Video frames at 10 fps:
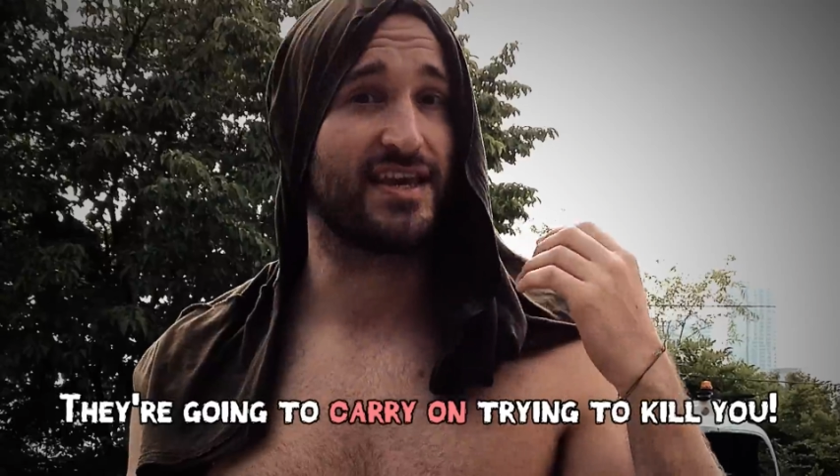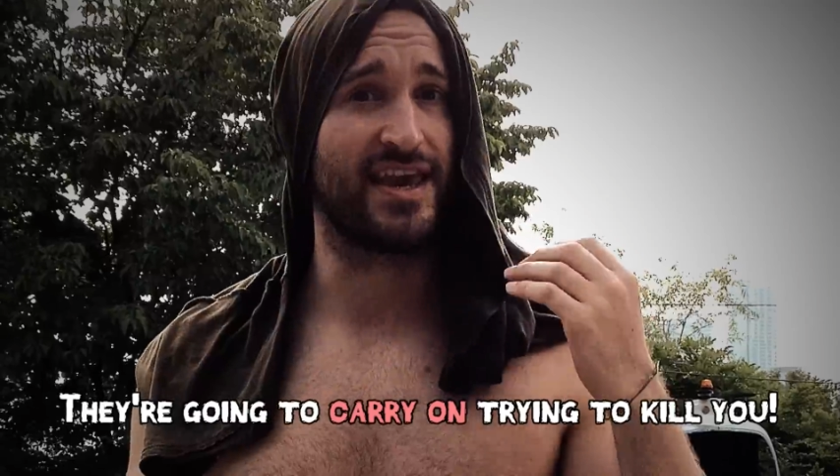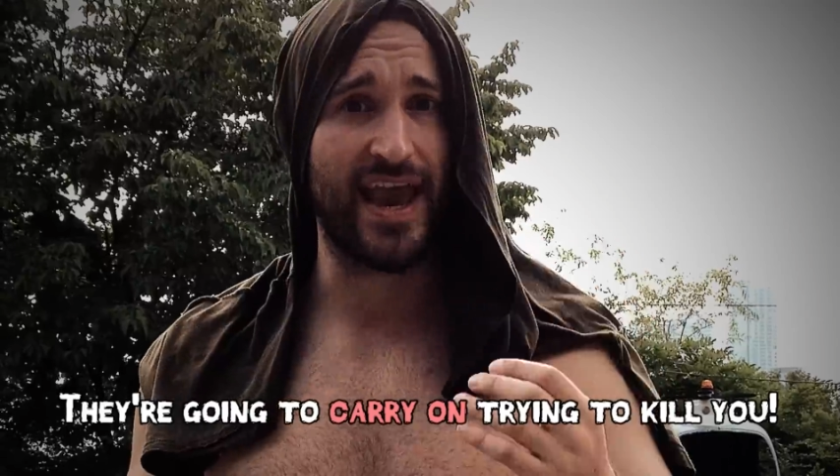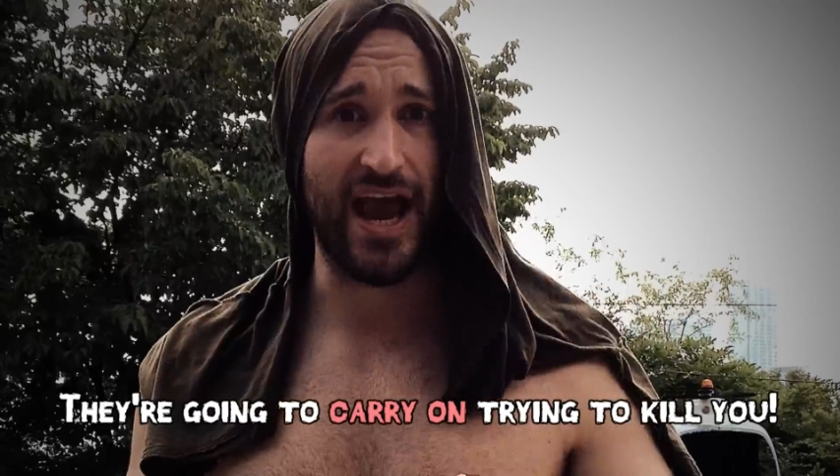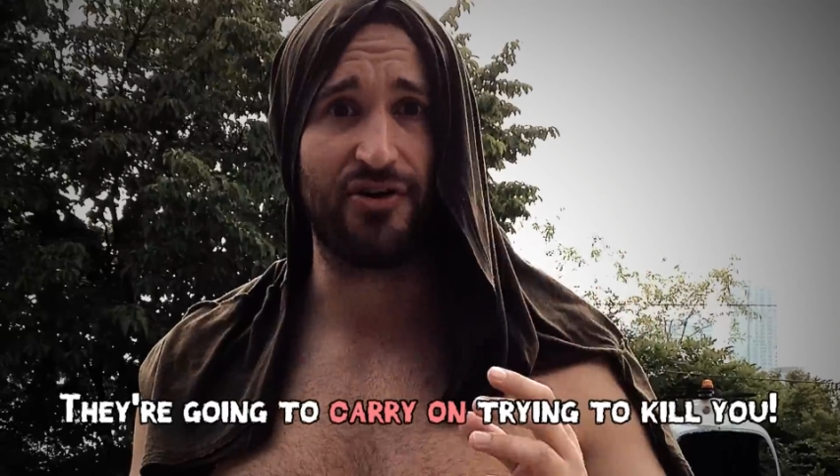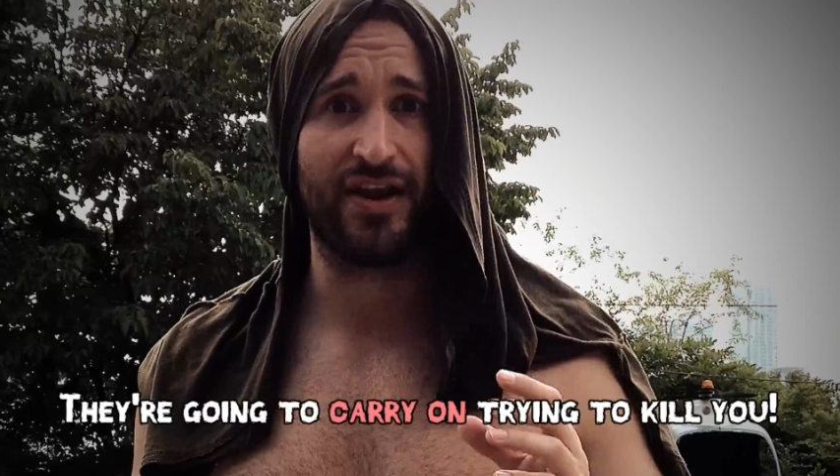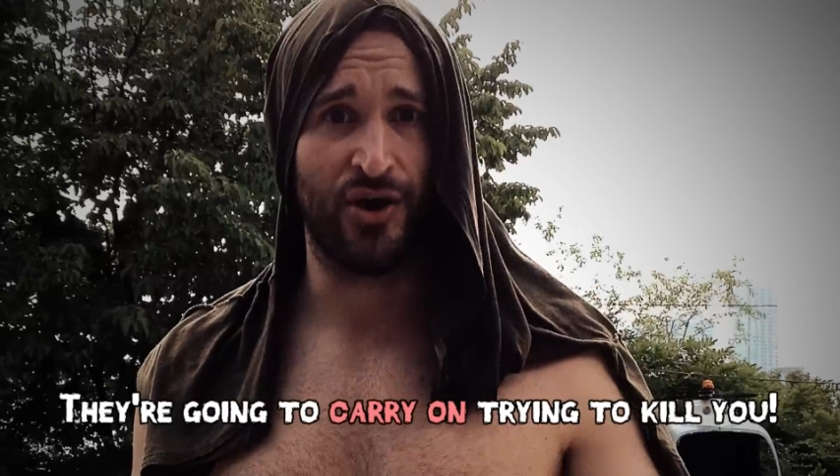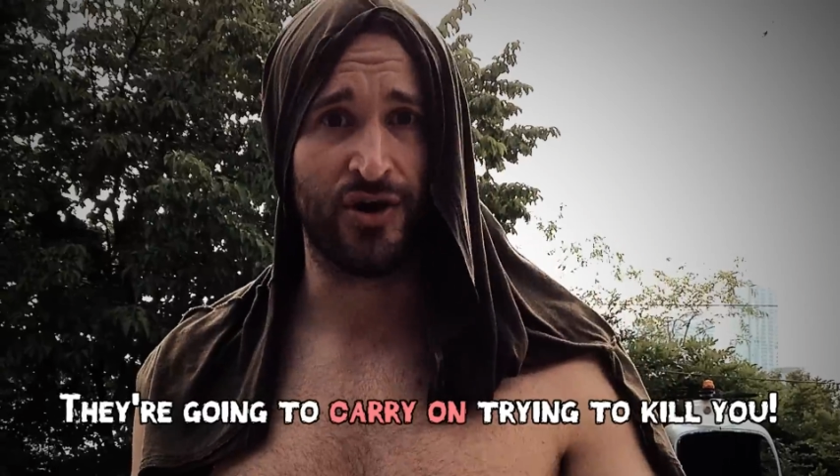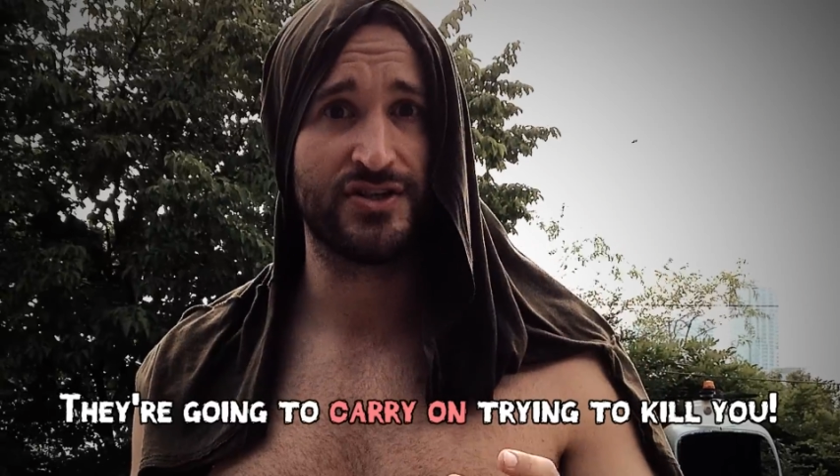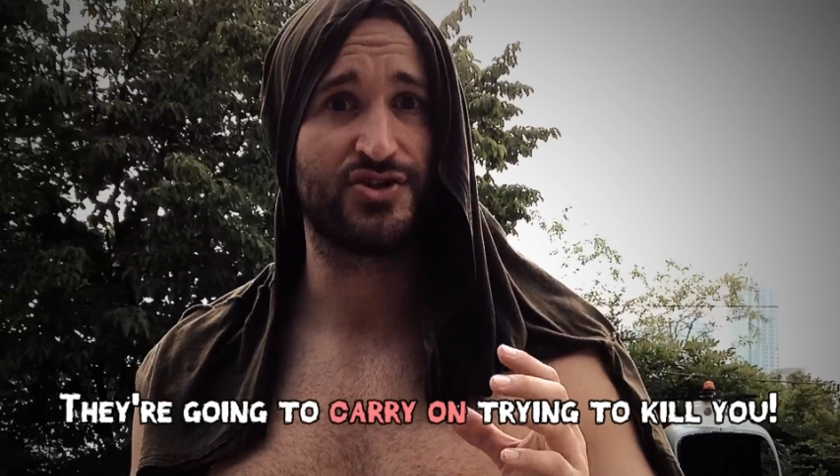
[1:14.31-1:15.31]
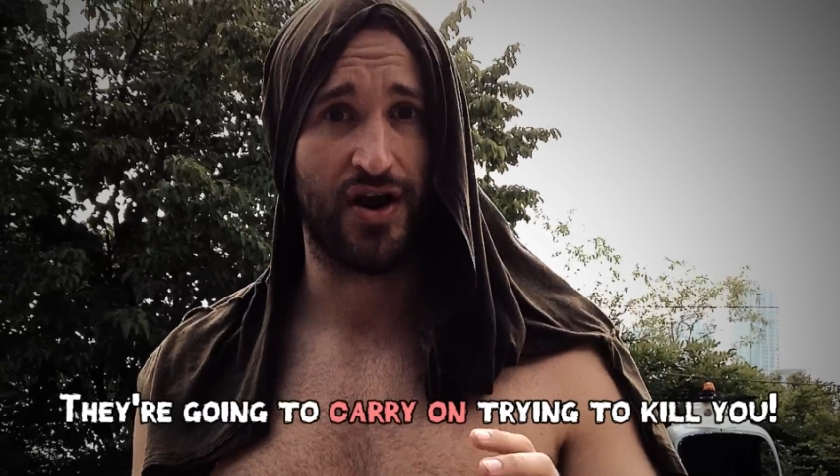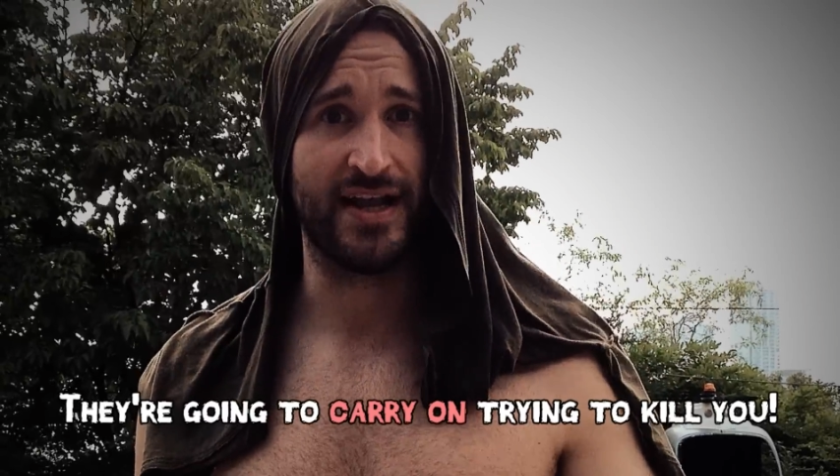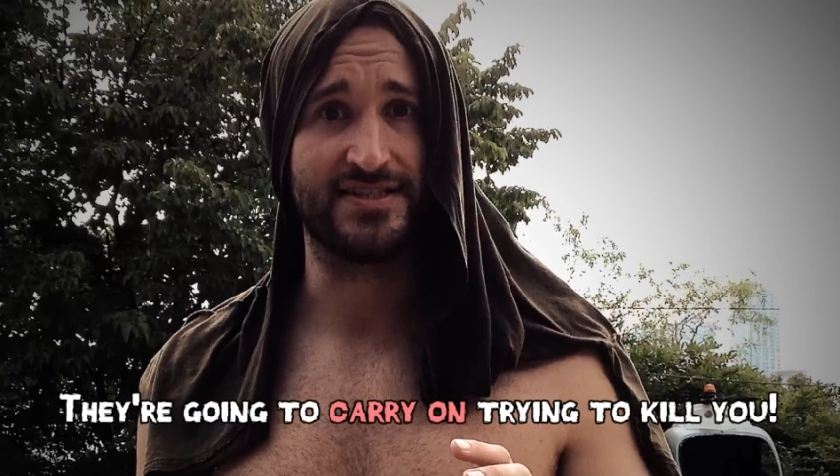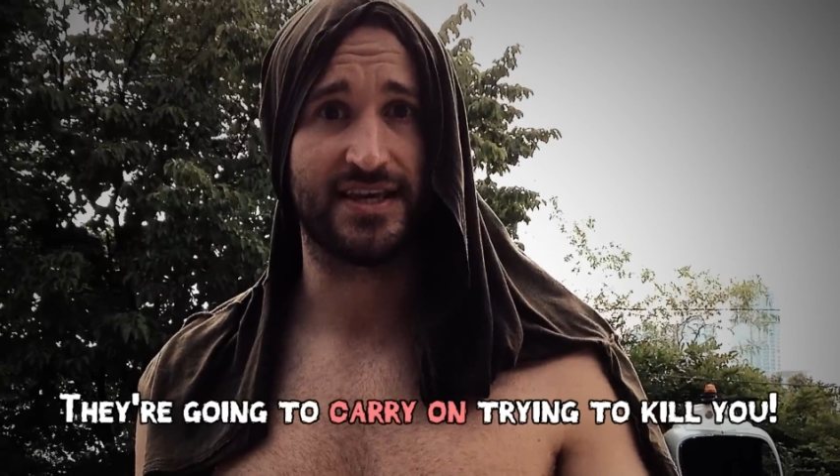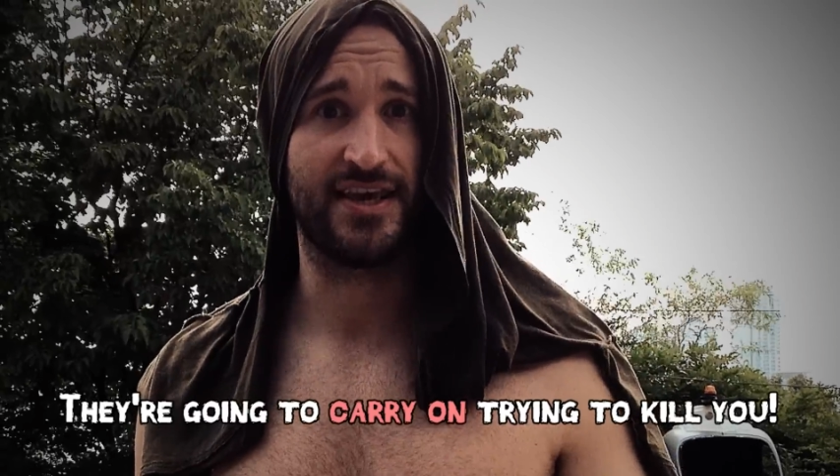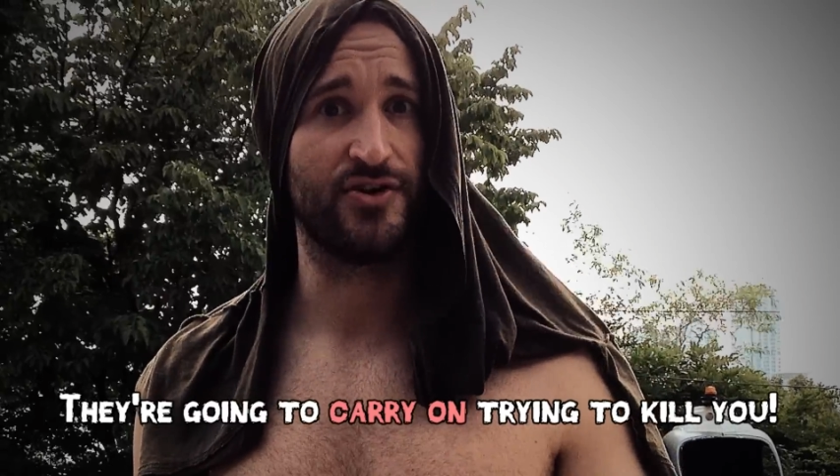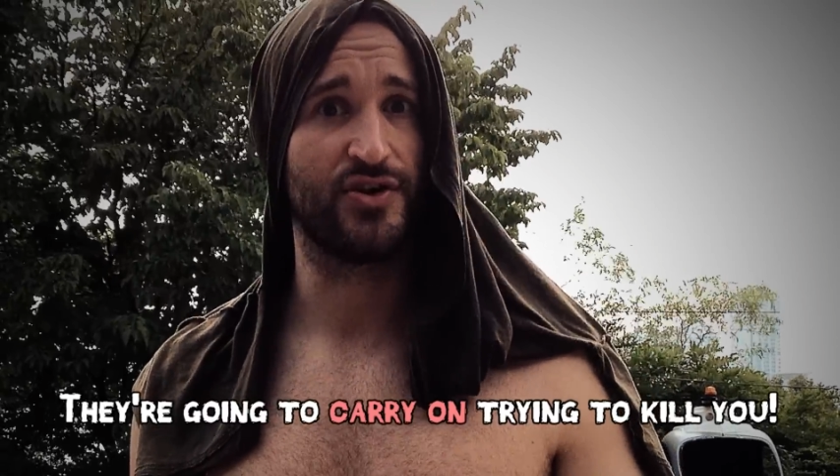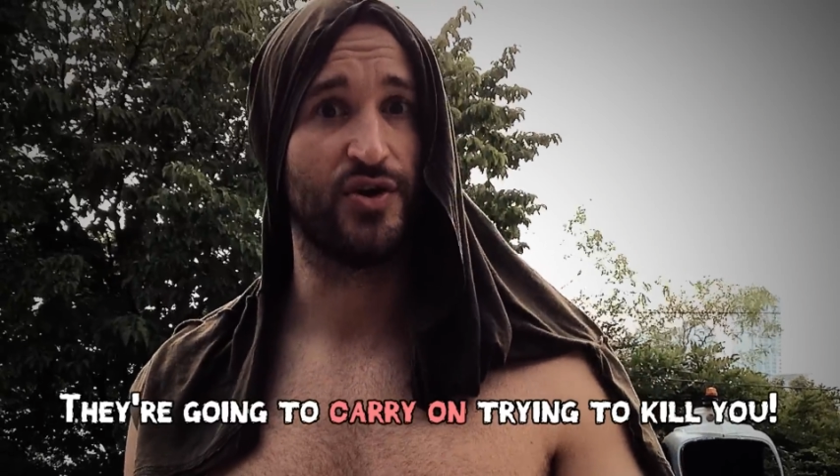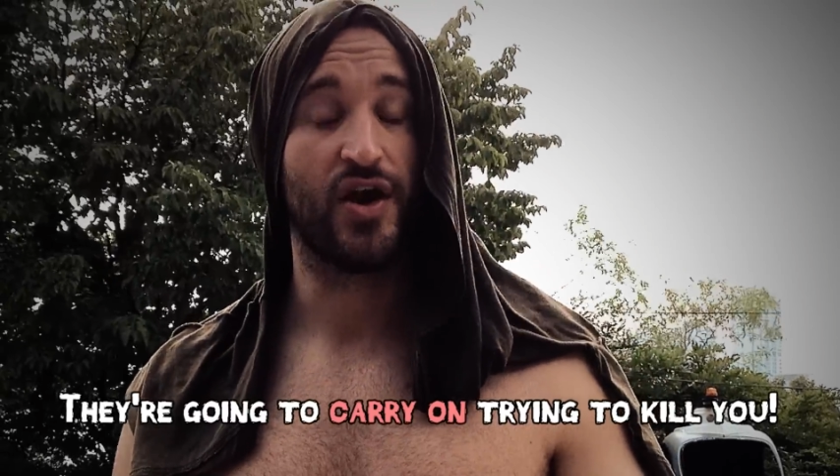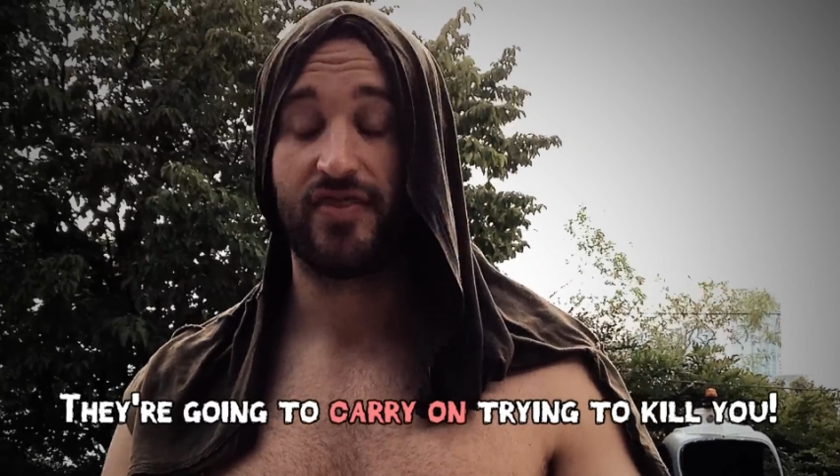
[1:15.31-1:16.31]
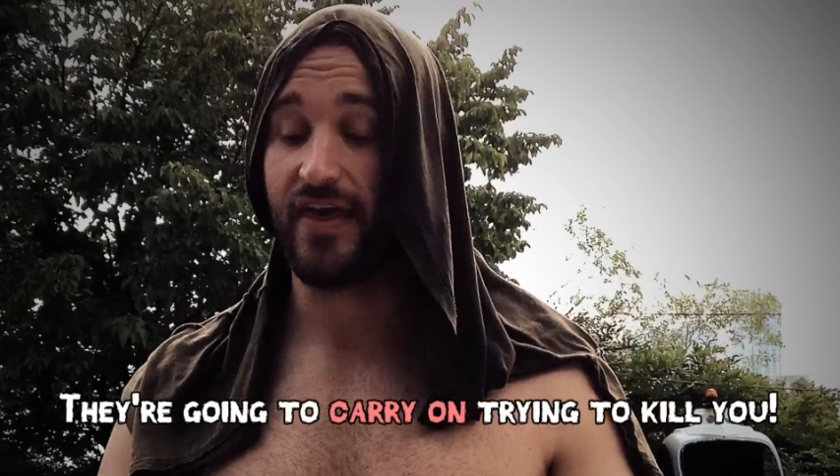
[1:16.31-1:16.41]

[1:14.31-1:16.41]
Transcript: carry on trying to kill you.